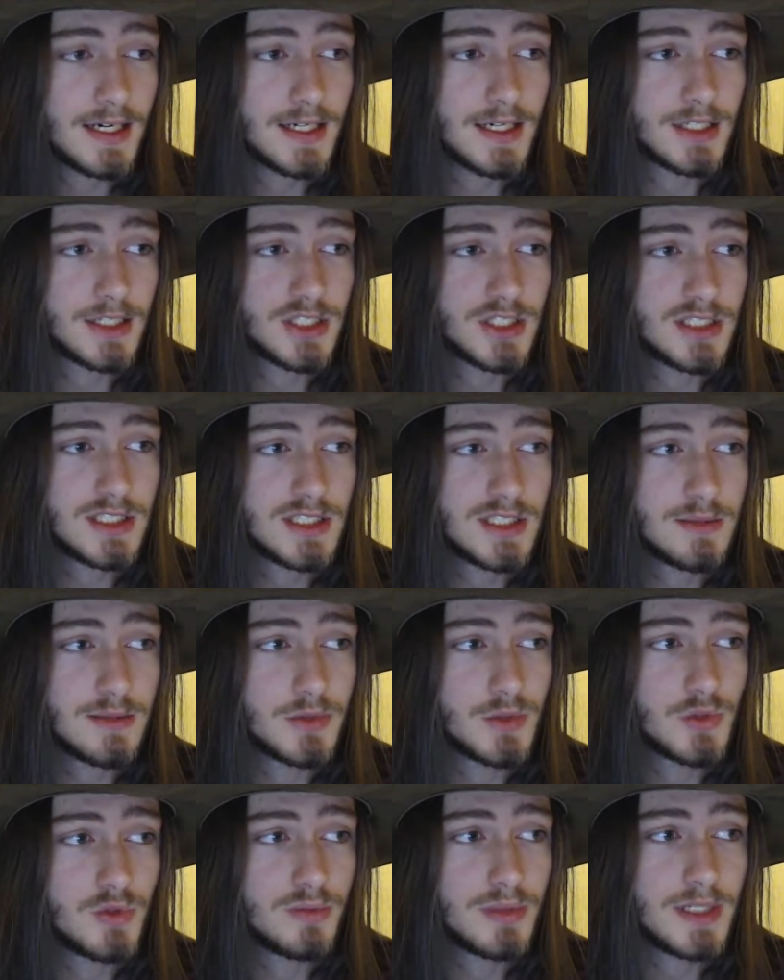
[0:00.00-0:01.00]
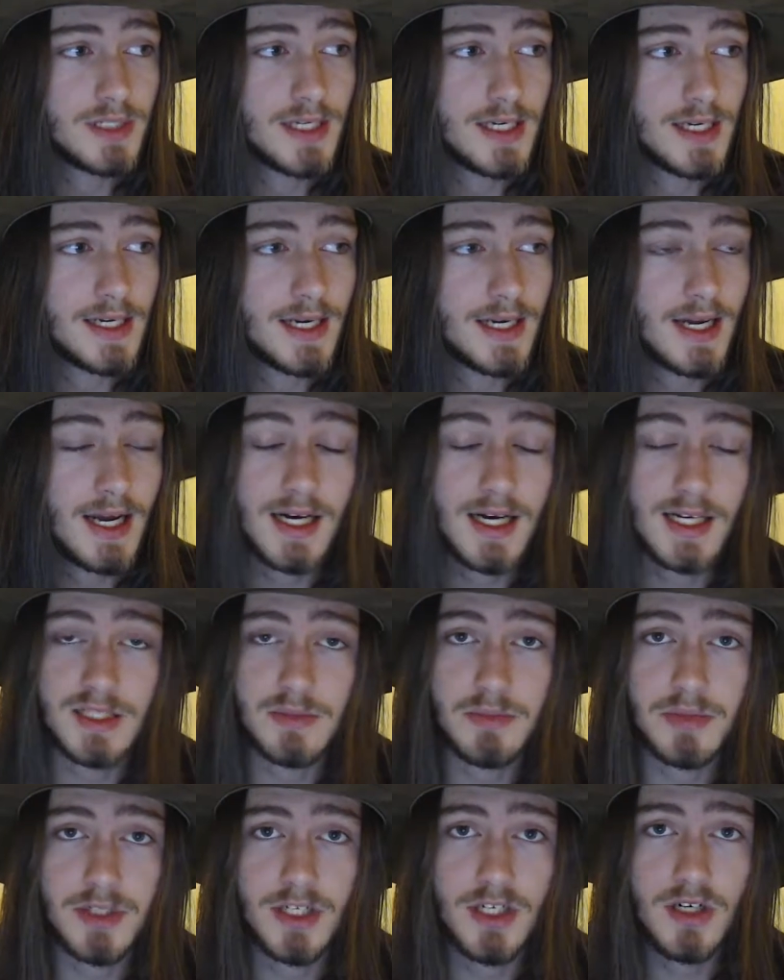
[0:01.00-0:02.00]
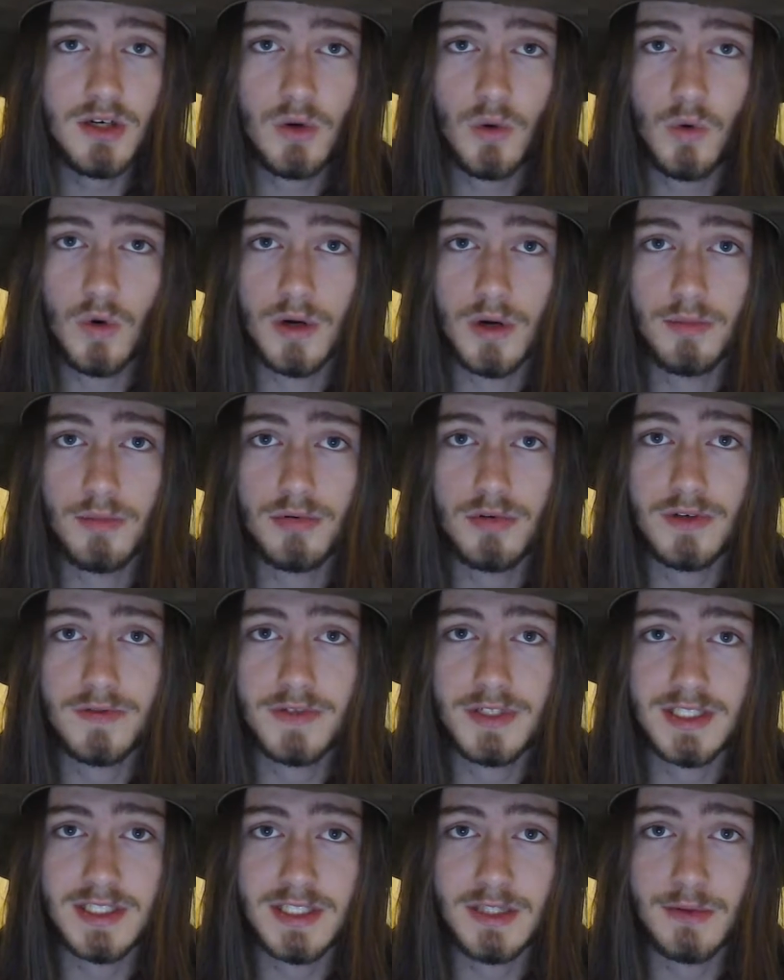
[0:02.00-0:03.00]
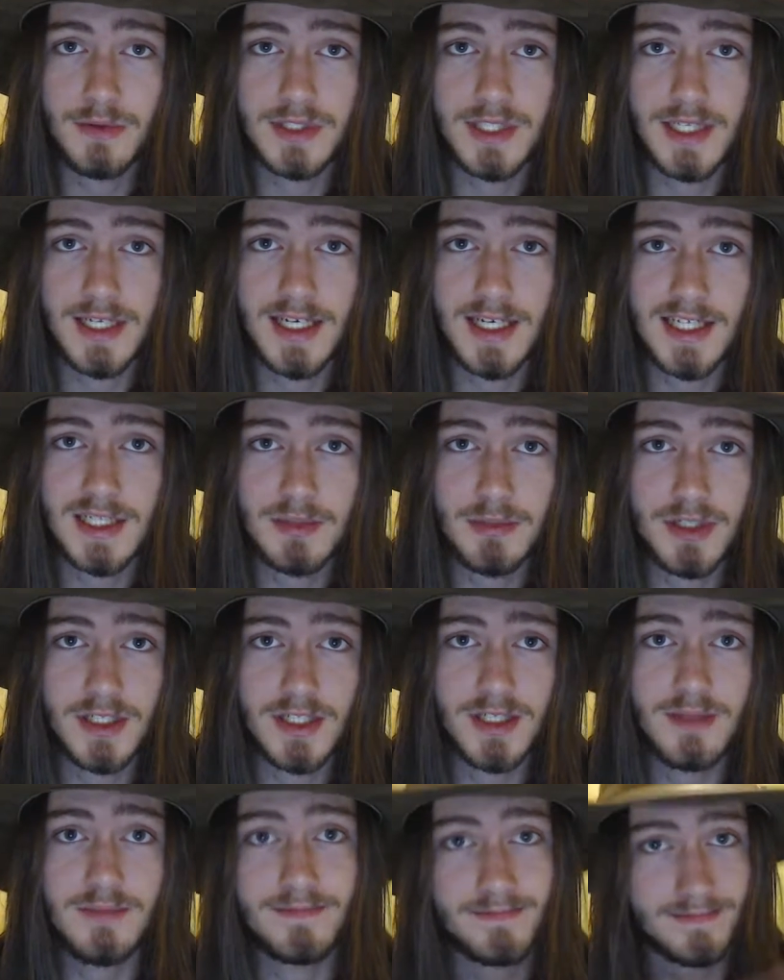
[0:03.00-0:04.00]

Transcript: She seems to be a cosplayer, or previously was a cosplayer.